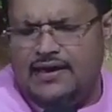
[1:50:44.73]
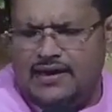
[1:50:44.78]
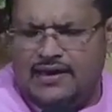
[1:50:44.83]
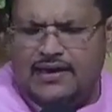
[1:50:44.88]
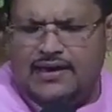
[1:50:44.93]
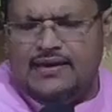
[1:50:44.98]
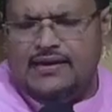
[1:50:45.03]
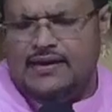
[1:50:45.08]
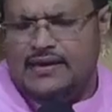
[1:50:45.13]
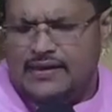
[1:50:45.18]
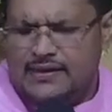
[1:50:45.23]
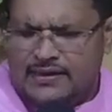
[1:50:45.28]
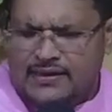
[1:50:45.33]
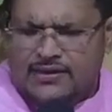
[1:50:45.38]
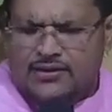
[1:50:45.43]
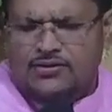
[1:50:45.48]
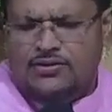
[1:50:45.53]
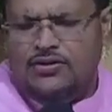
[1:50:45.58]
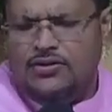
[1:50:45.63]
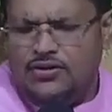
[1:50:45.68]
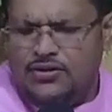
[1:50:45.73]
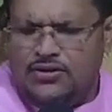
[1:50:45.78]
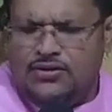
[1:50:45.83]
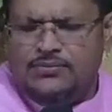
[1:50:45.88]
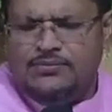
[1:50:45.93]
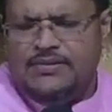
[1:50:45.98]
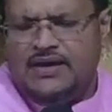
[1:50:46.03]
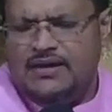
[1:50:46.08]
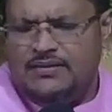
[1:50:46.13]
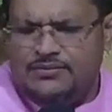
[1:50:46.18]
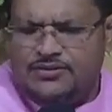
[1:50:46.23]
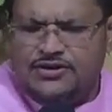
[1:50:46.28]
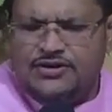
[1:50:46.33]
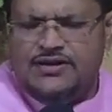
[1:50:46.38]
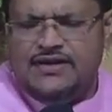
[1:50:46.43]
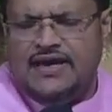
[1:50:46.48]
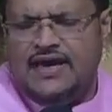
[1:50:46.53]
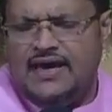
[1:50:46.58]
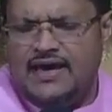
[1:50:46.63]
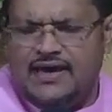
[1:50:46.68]
Hari Om Namo
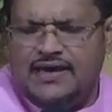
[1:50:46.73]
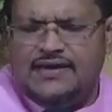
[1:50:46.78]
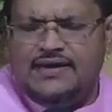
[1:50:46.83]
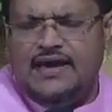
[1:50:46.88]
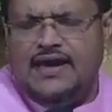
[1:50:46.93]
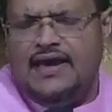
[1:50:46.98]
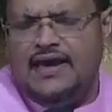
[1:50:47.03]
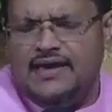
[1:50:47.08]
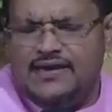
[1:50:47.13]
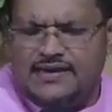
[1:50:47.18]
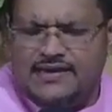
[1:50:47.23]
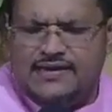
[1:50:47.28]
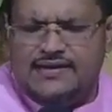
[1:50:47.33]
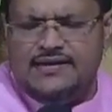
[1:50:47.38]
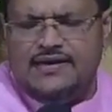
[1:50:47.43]
Narayana.